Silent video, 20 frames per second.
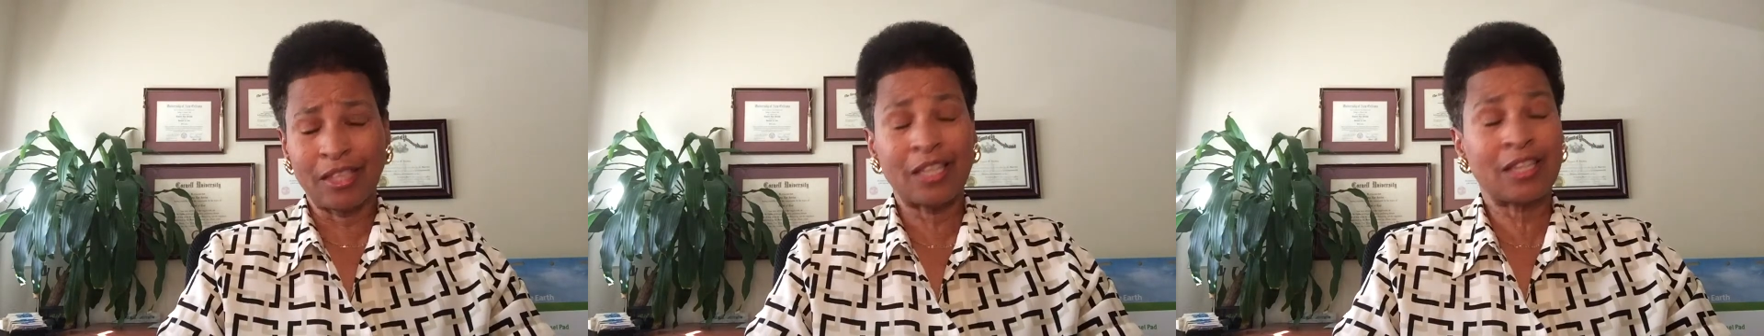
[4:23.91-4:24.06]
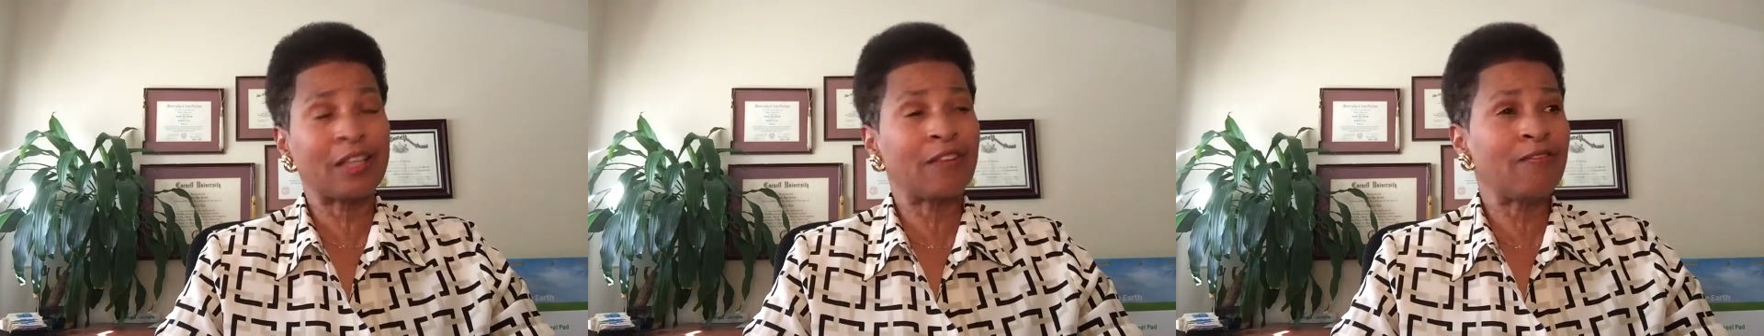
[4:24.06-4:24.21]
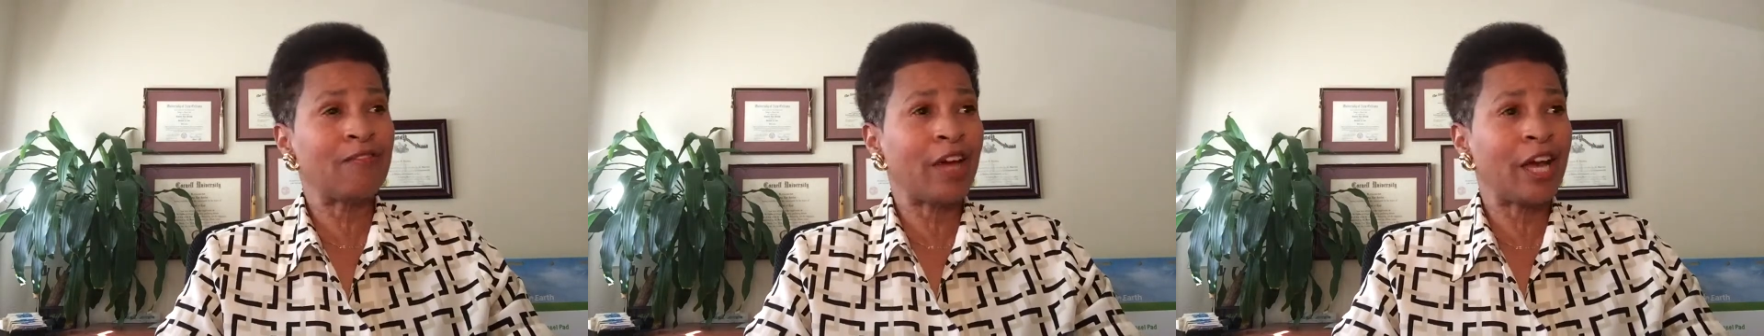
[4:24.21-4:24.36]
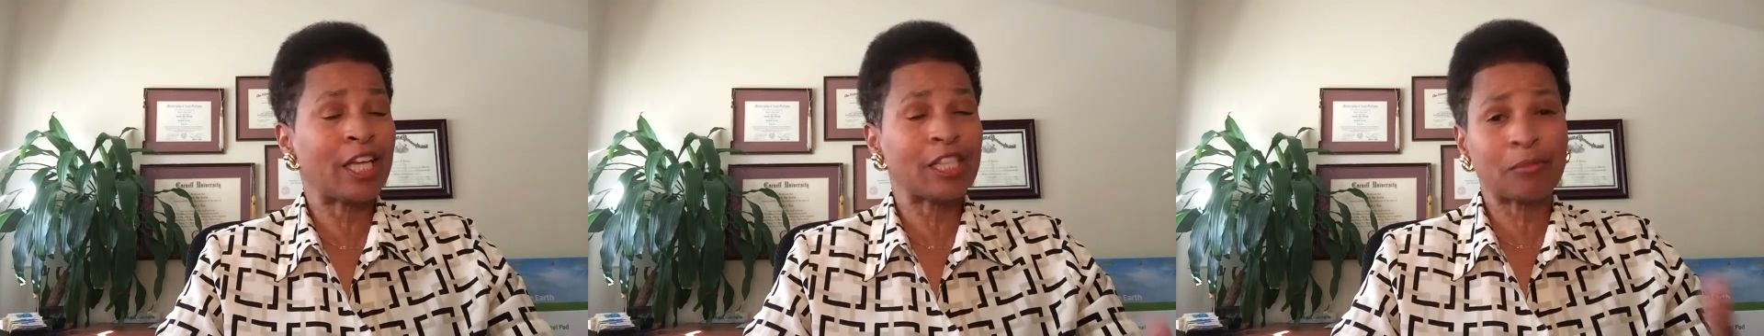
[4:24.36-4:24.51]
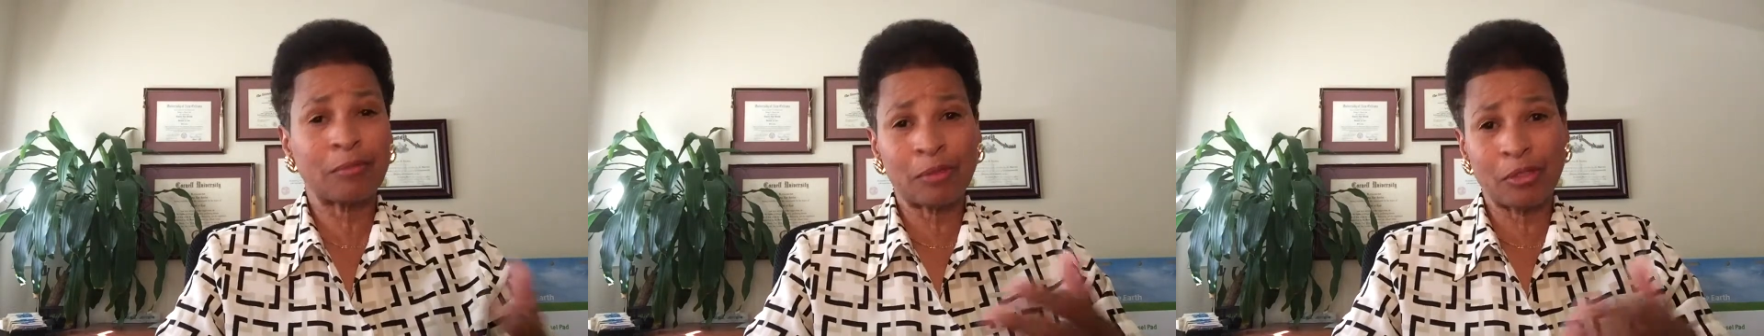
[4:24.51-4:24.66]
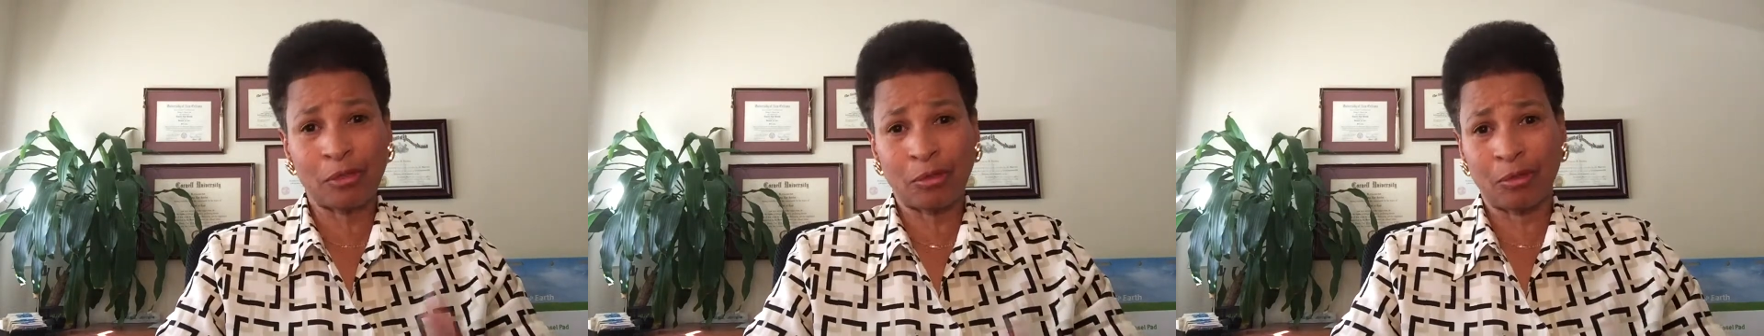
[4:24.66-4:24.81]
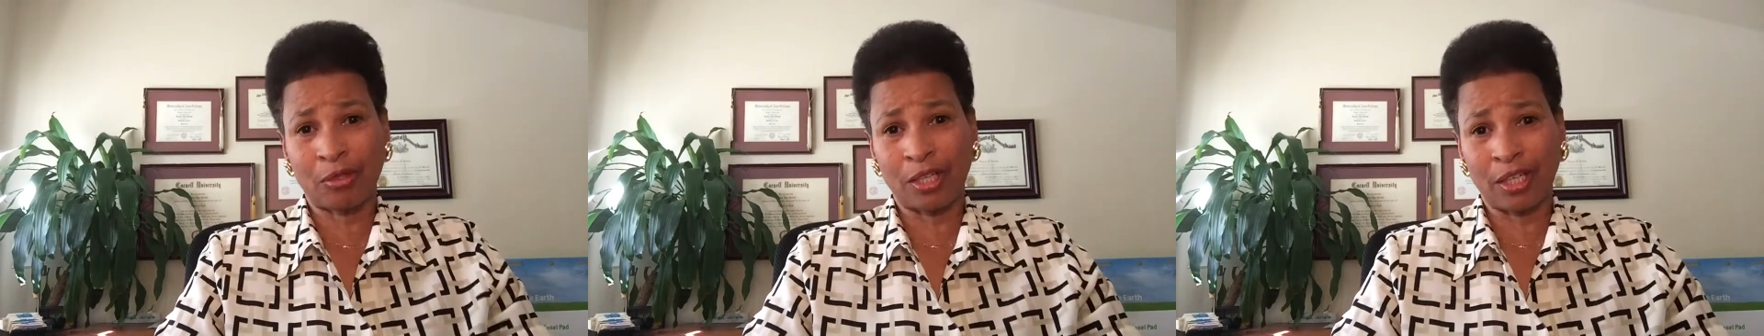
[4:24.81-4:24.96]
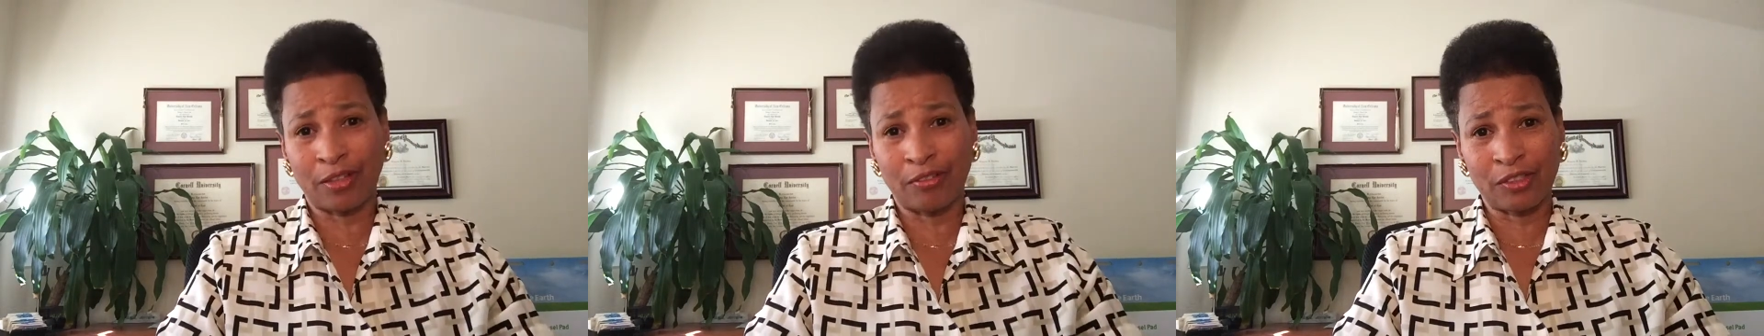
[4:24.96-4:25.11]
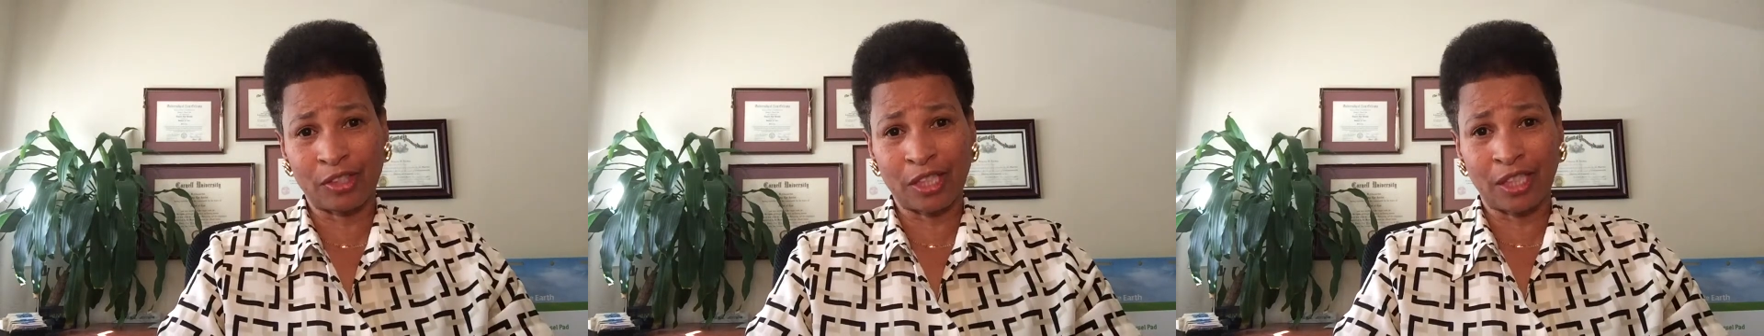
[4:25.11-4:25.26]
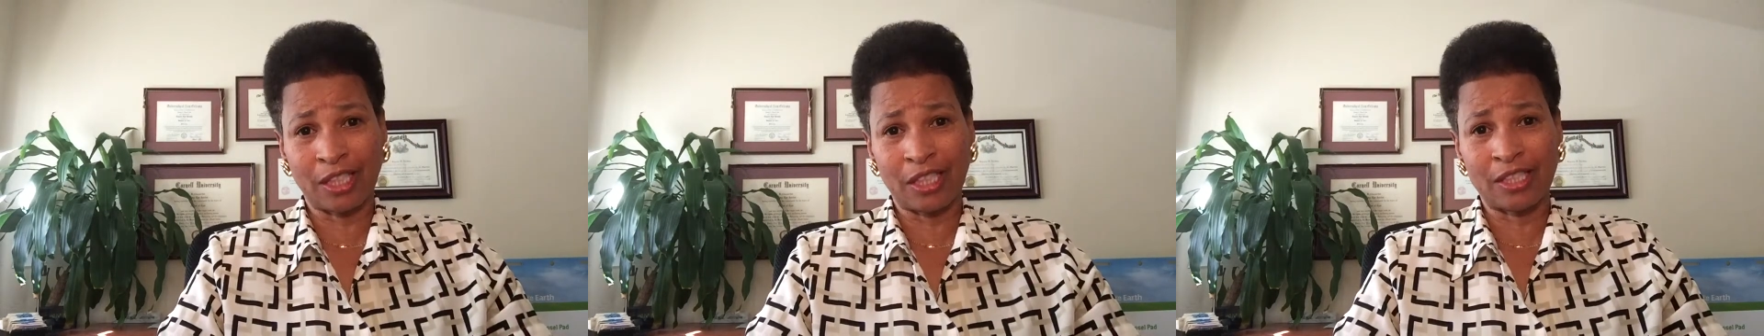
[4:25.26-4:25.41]
that the vast majority
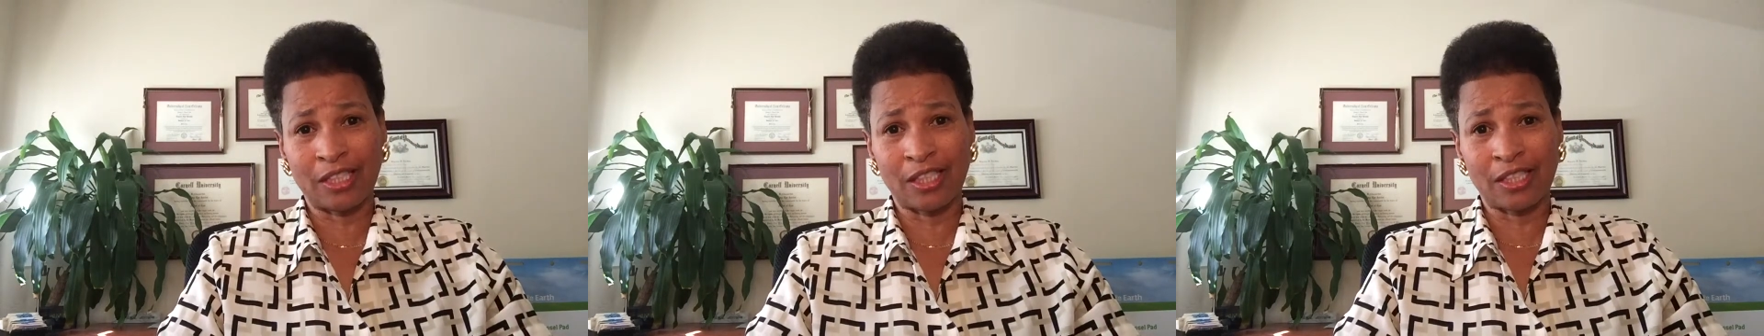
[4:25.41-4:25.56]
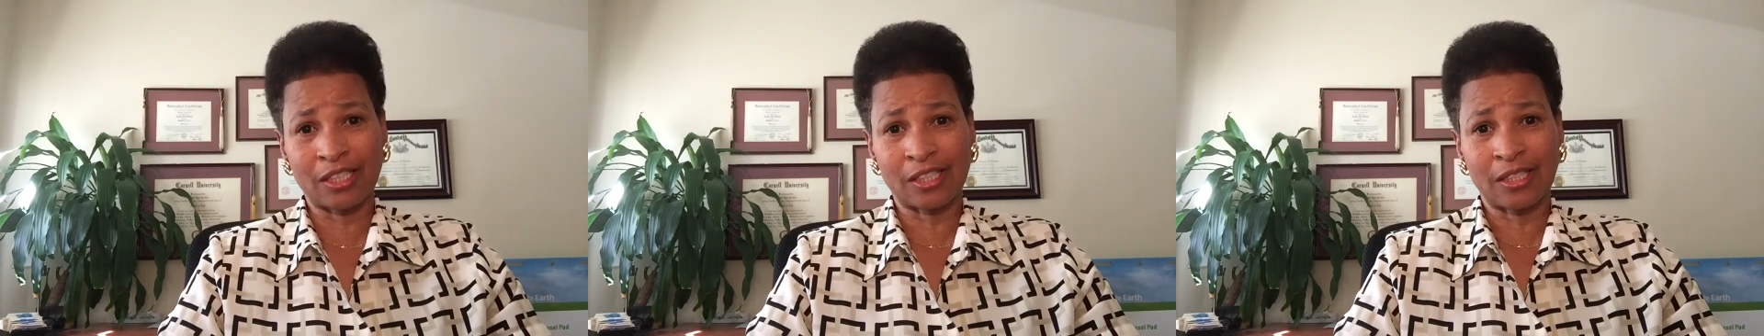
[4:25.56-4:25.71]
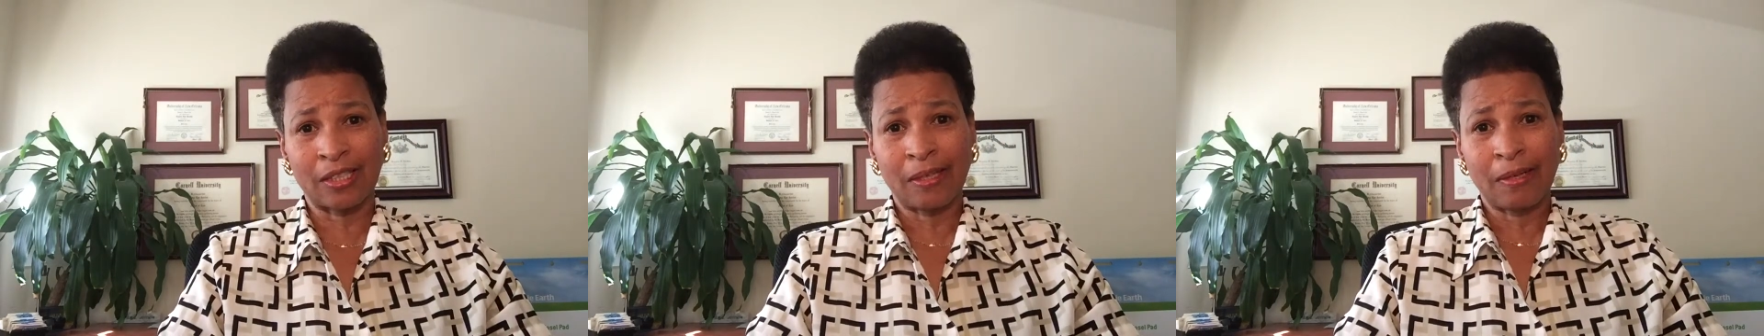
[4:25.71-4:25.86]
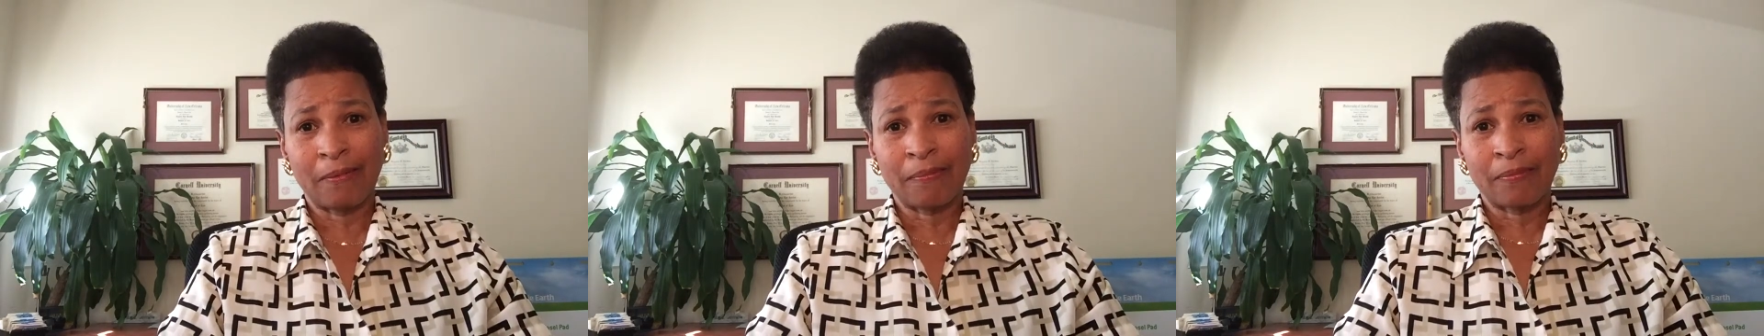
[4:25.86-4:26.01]
of scientists